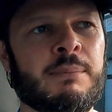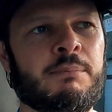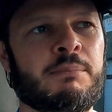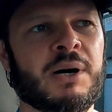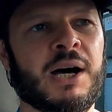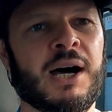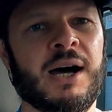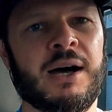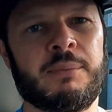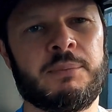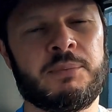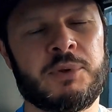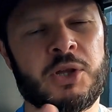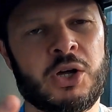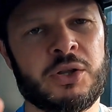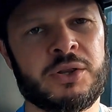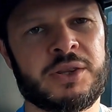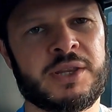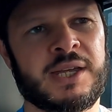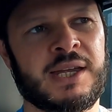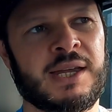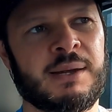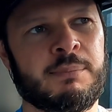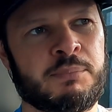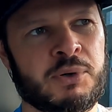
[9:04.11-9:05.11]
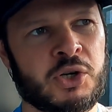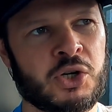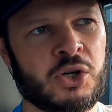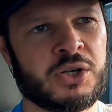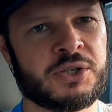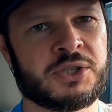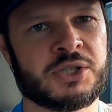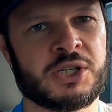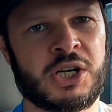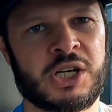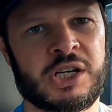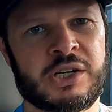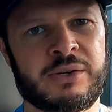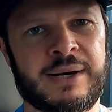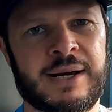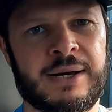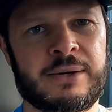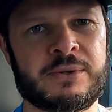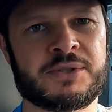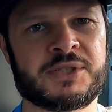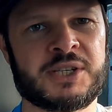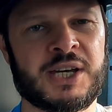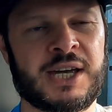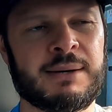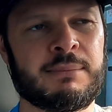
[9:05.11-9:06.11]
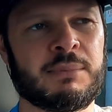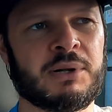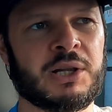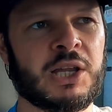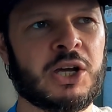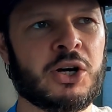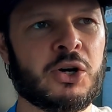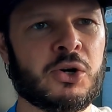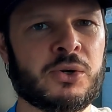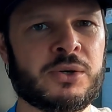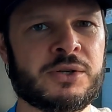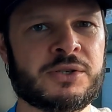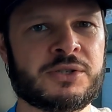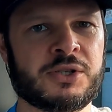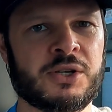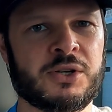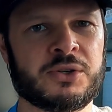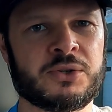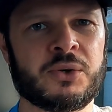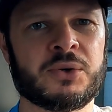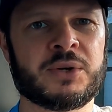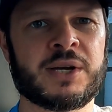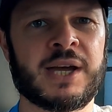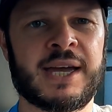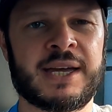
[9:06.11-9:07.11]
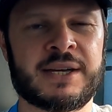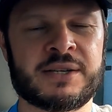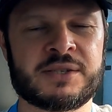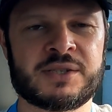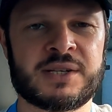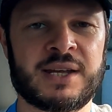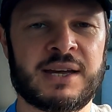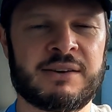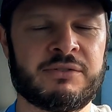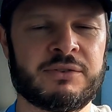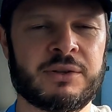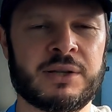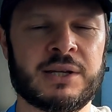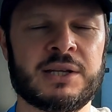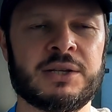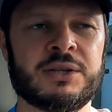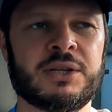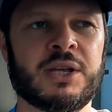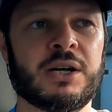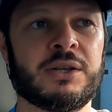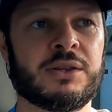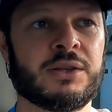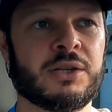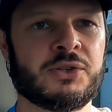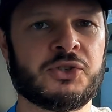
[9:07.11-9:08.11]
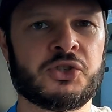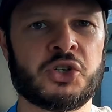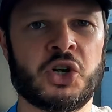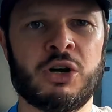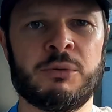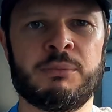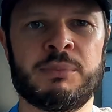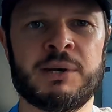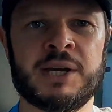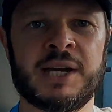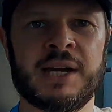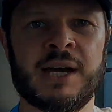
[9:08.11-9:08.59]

But on the pure turnaround time alone, Circle K has definitely done the job